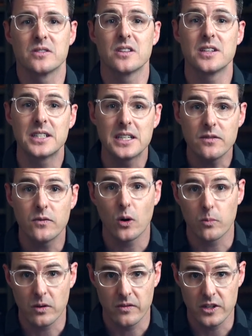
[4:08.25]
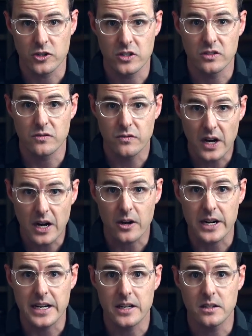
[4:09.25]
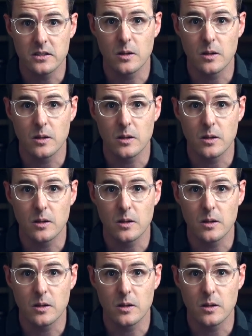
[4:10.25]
and the default provisions vary